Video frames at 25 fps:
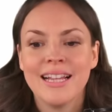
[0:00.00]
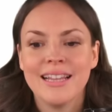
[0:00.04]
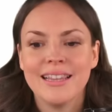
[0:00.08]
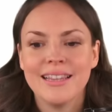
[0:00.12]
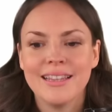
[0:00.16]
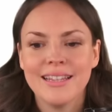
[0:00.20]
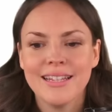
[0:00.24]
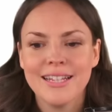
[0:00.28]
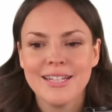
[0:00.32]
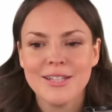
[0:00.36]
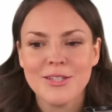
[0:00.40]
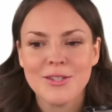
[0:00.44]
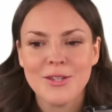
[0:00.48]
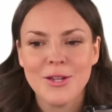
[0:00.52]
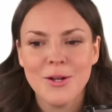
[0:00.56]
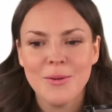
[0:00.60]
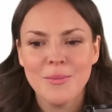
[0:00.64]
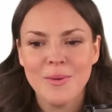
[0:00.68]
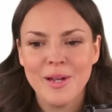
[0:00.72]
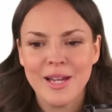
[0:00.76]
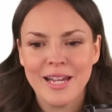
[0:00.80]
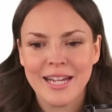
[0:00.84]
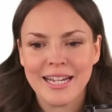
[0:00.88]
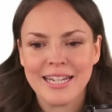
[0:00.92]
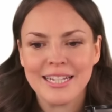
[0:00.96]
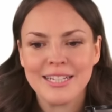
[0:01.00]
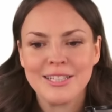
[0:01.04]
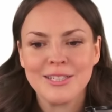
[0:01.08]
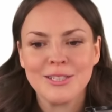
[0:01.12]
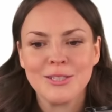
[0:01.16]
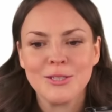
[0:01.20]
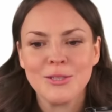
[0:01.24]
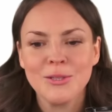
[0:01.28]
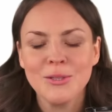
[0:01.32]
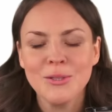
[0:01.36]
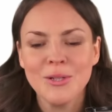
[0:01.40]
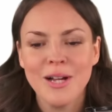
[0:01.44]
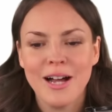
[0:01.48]
Let's go back
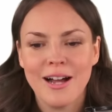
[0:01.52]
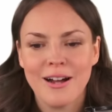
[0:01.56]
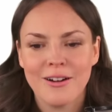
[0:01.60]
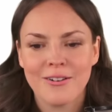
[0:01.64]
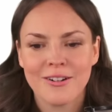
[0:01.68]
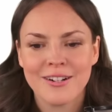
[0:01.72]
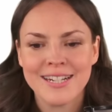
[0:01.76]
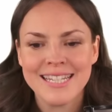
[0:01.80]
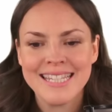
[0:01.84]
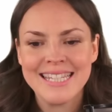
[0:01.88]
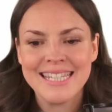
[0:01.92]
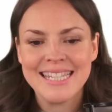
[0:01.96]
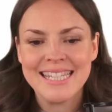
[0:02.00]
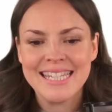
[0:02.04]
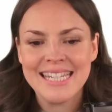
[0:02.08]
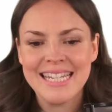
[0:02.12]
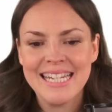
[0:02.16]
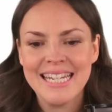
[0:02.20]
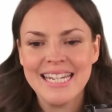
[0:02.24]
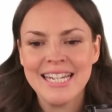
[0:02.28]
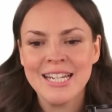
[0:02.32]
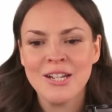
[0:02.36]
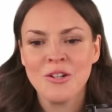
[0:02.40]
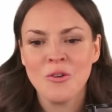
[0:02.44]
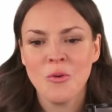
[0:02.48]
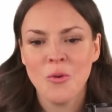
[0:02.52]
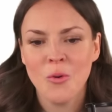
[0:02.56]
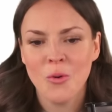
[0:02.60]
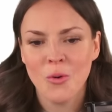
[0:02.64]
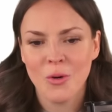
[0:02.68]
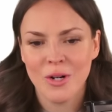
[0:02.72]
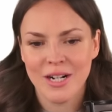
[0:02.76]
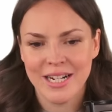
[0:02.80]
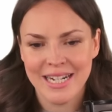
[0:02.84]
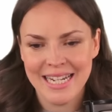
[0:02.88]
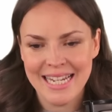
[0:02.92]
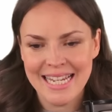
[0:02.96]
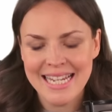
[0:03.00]
to our C
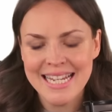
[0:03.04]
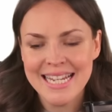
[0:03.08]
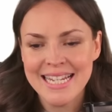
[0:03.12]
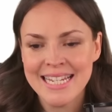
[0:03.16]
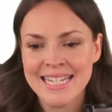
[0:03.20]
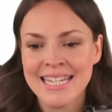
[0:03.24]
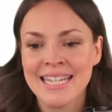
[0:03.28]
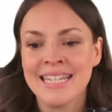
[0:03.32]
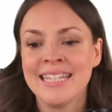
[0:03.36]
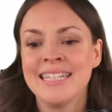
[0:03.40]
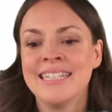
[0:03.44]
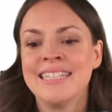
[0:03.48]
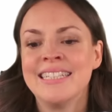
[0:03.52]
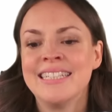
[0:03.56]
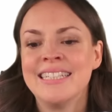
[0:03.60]
coordinate